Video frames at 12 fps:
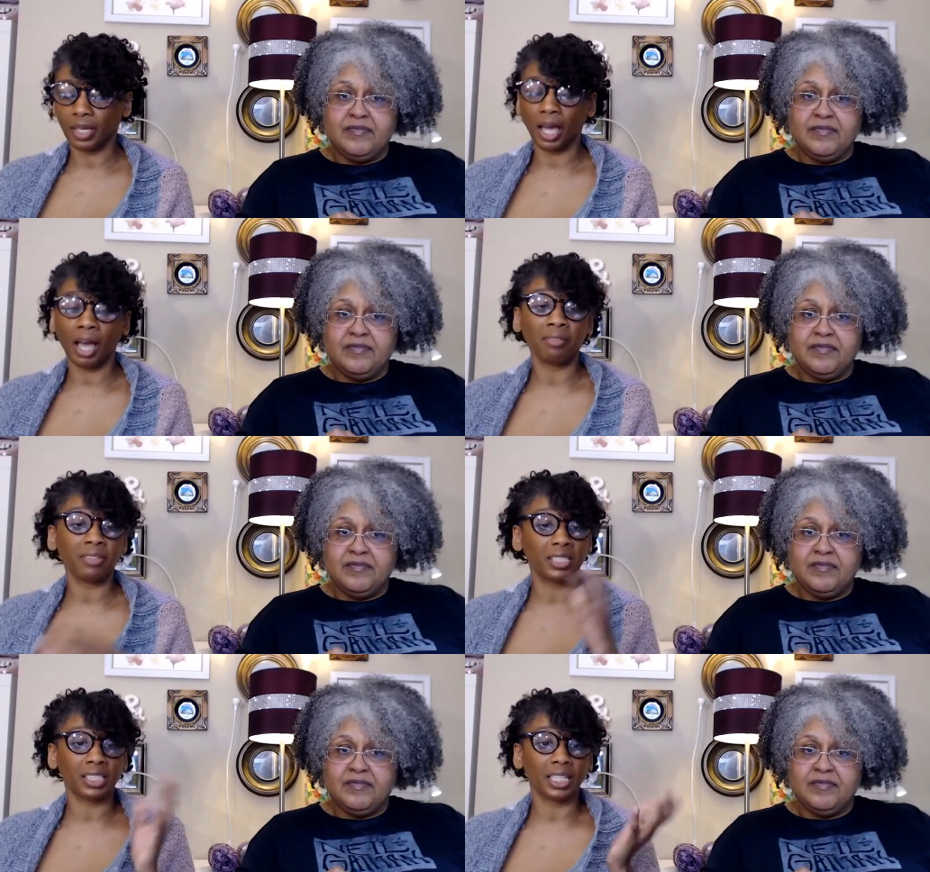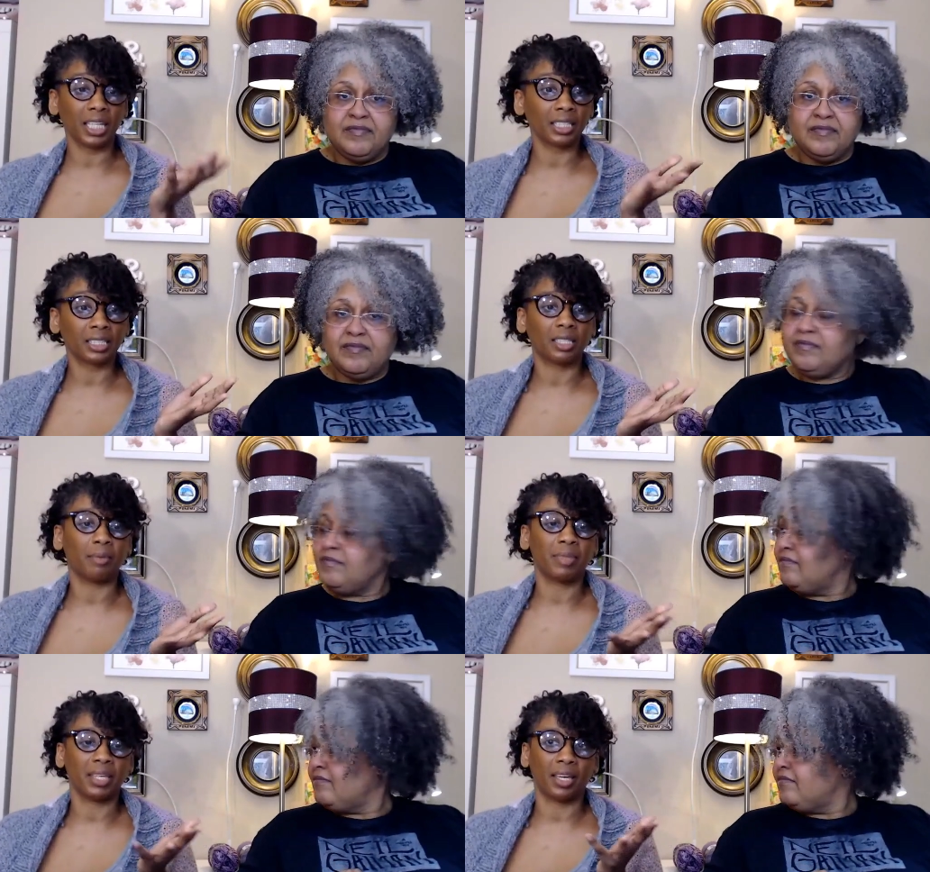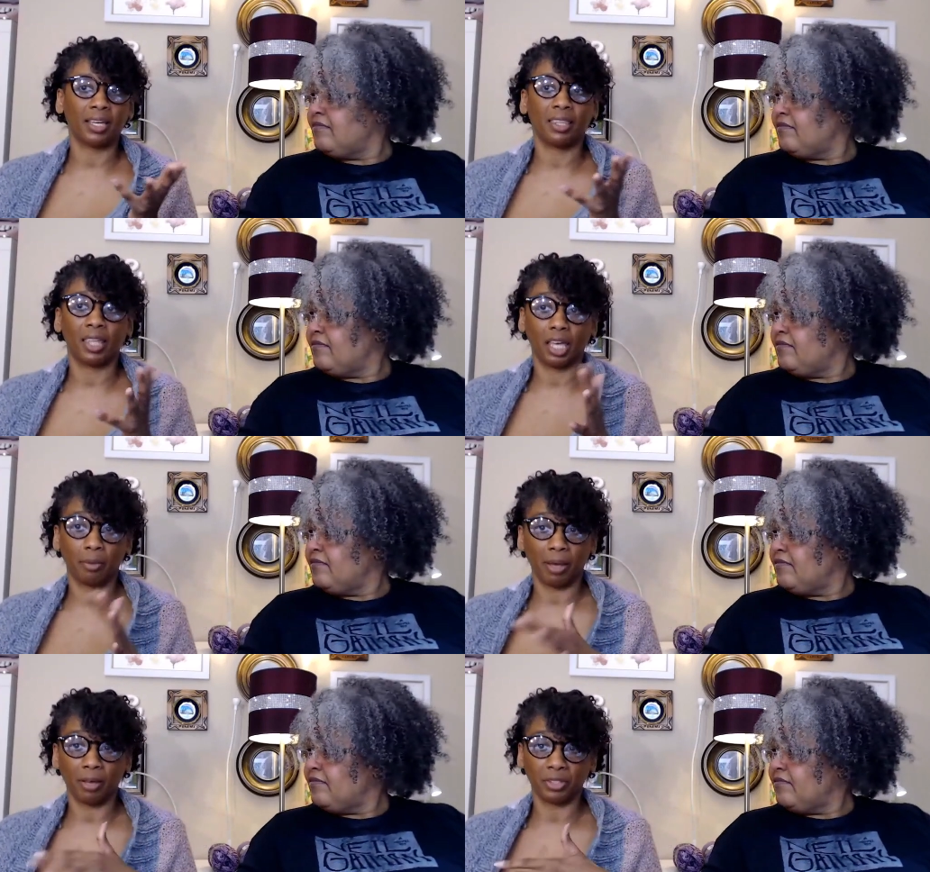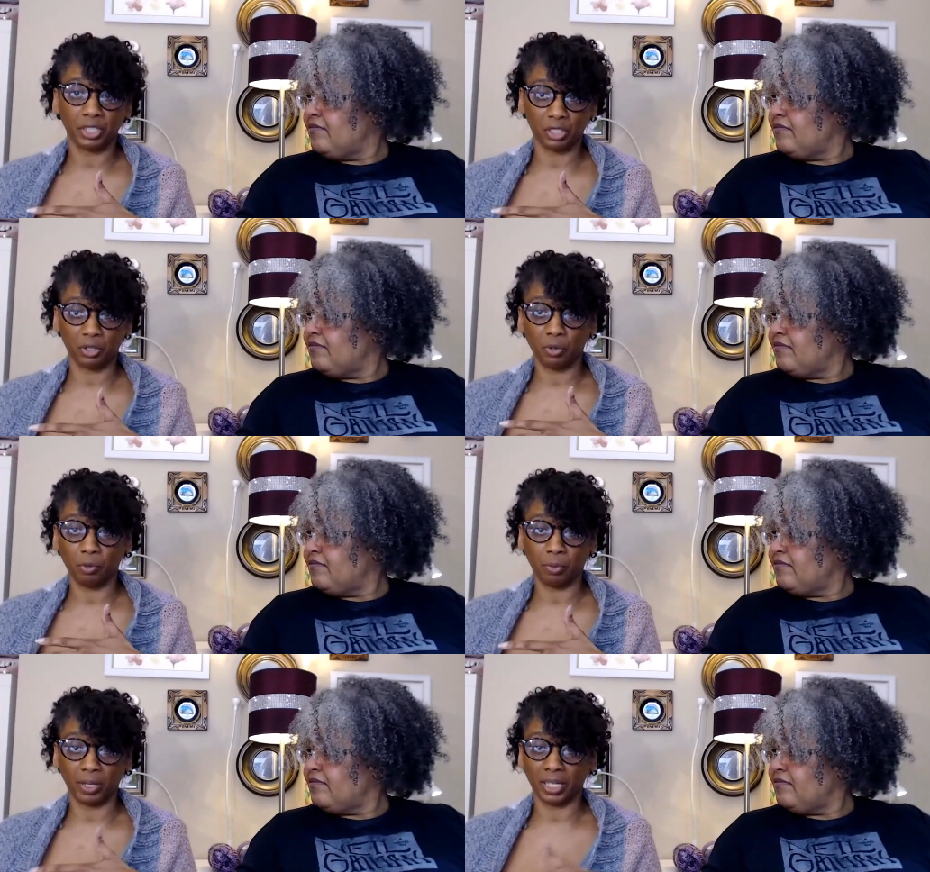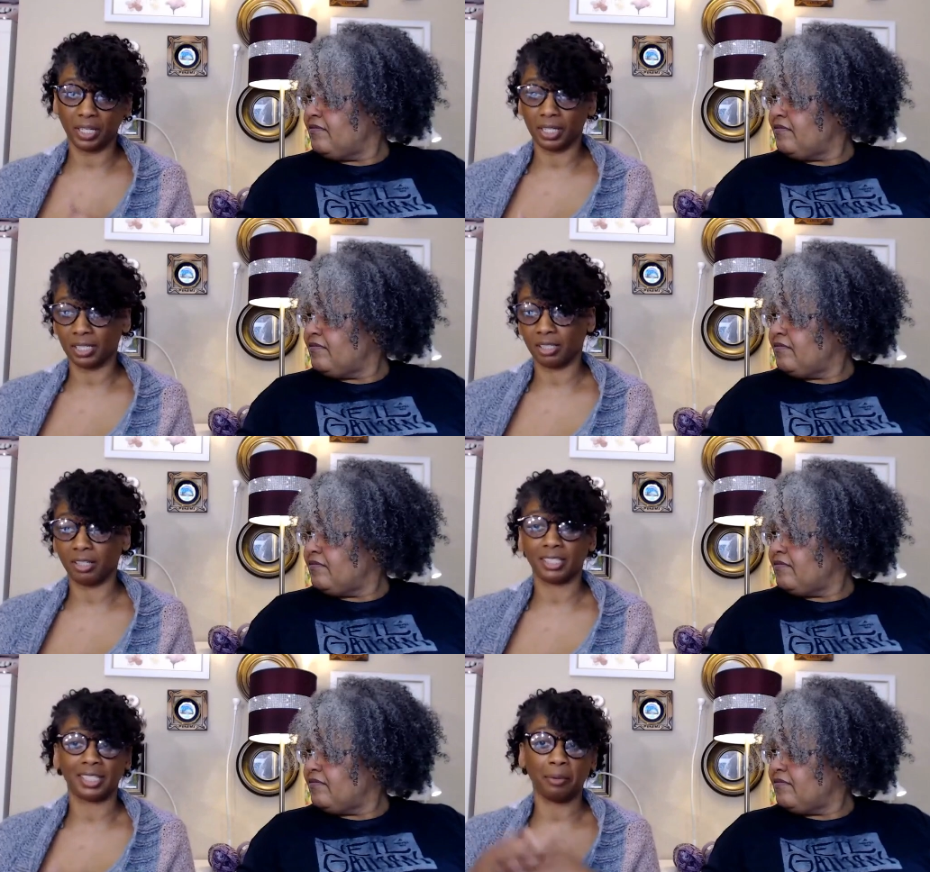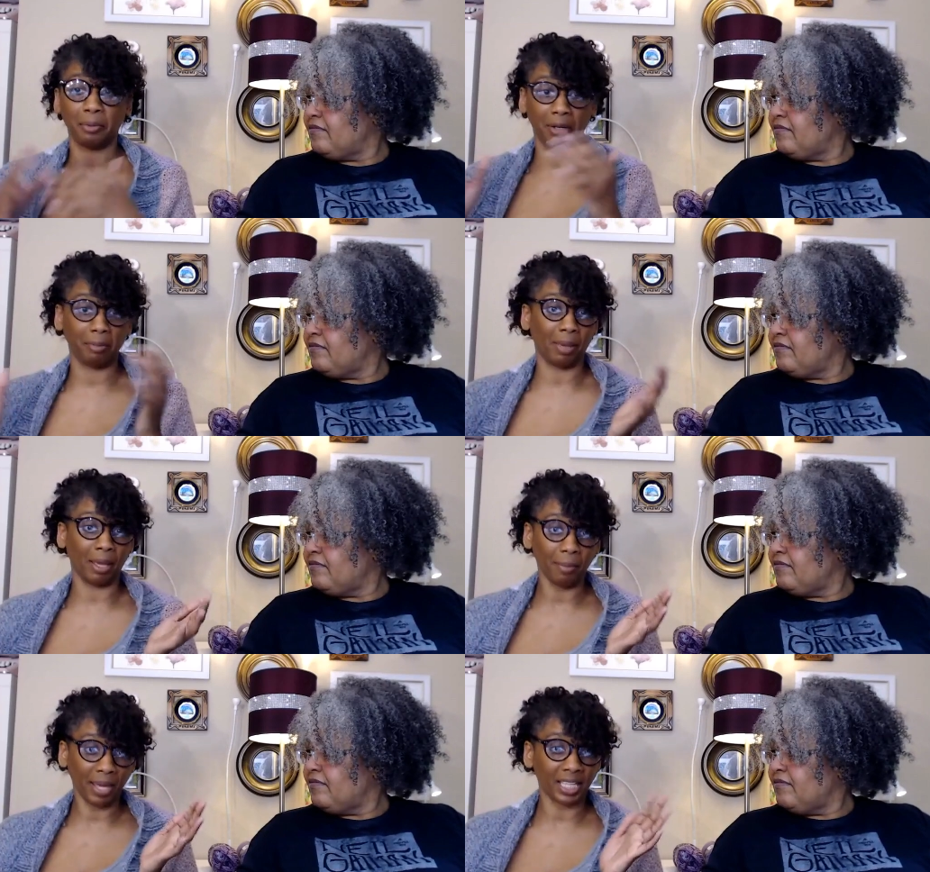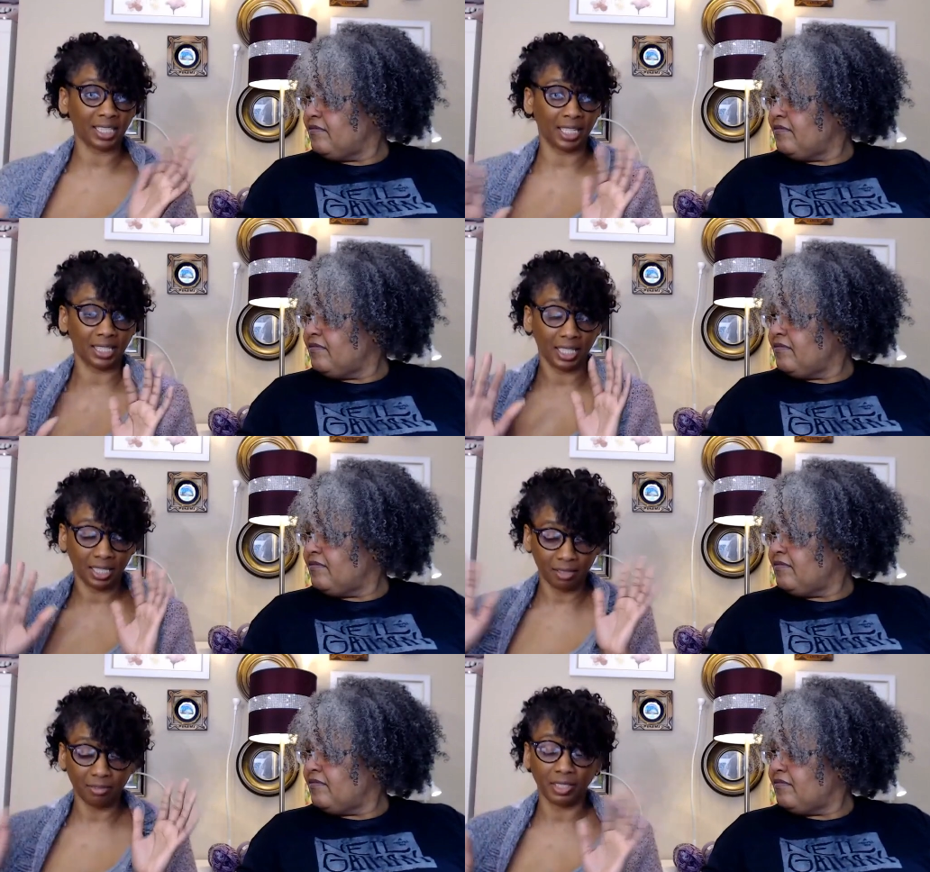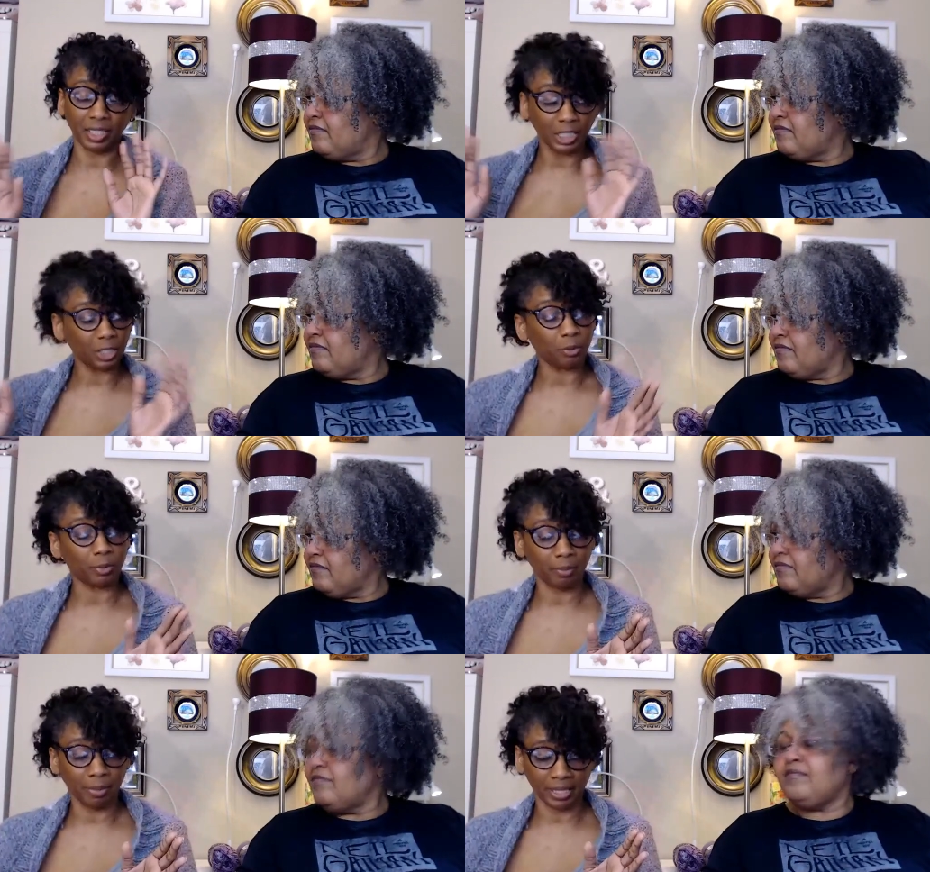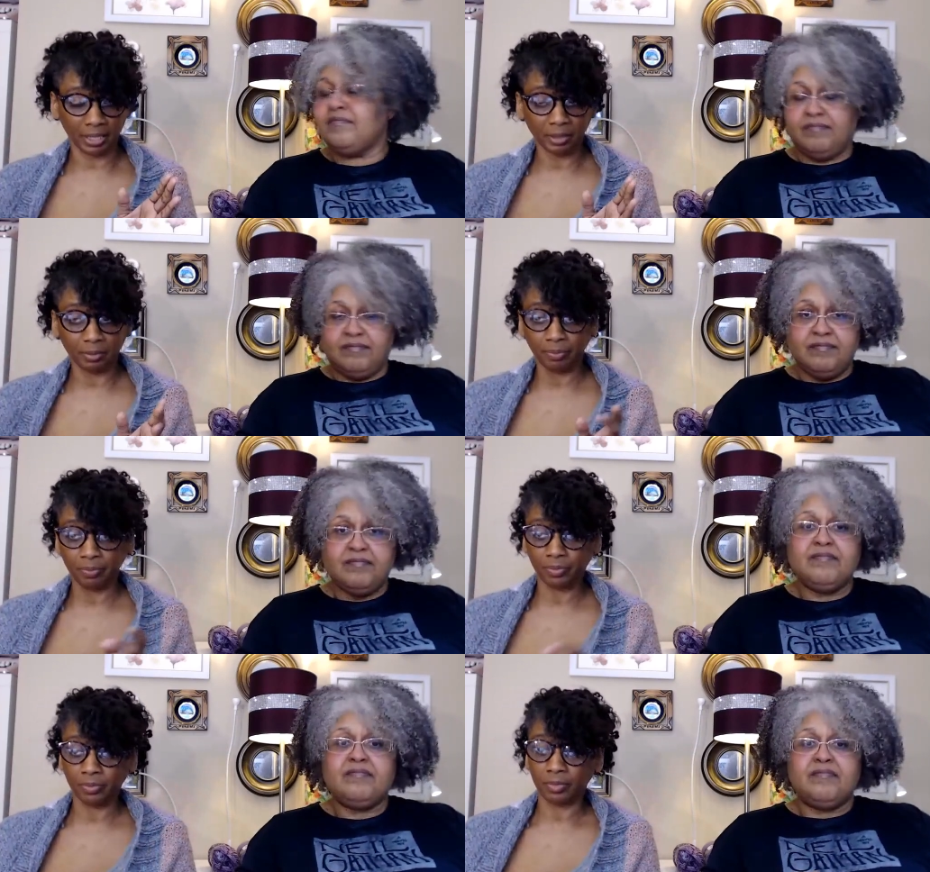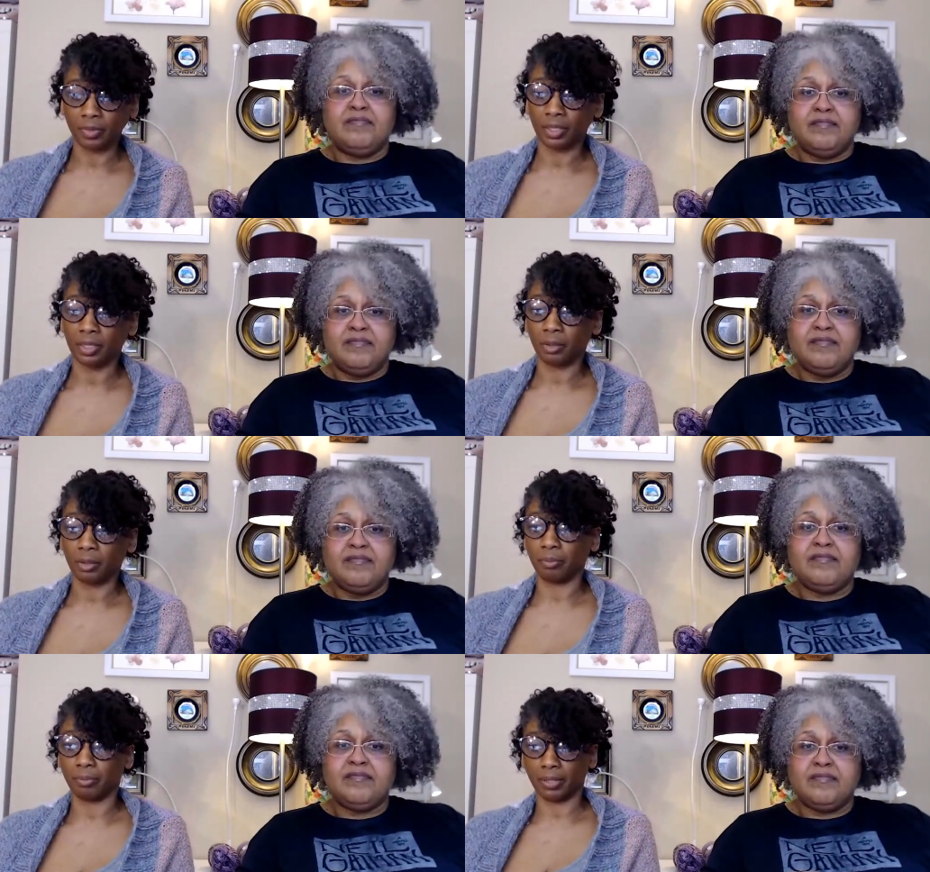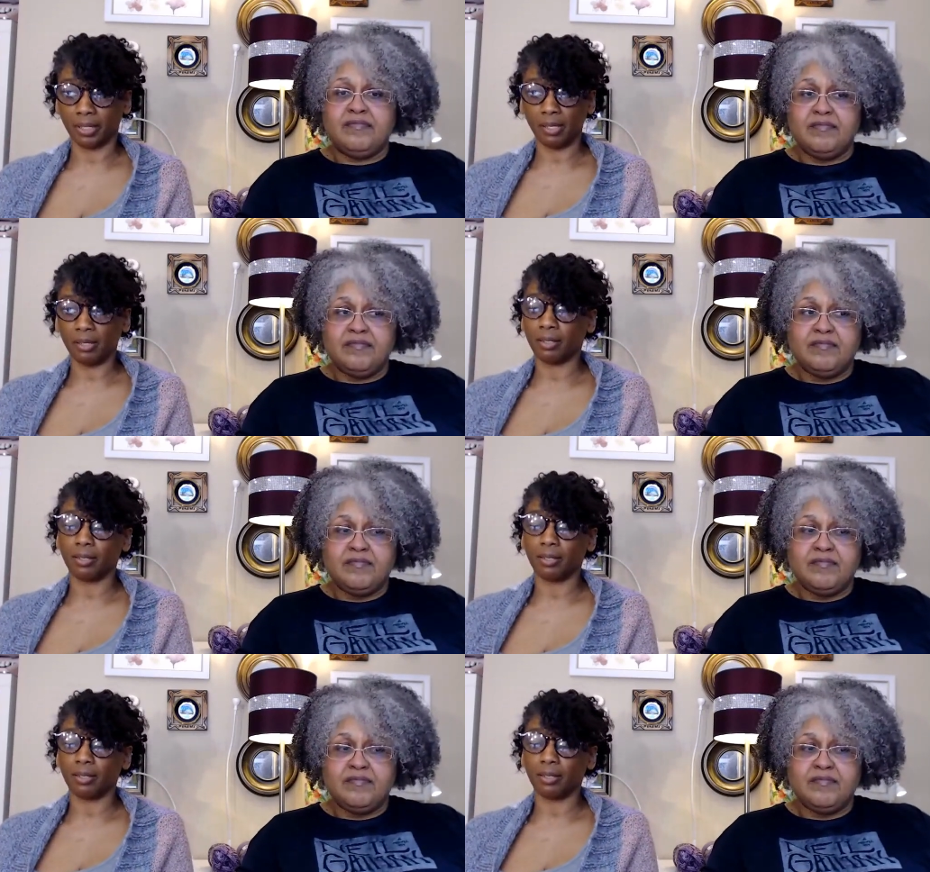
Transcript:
Speaker 1: obviously it's something I think about too, but as long as I'm wearing my mask, I tend to feel a little bit better. But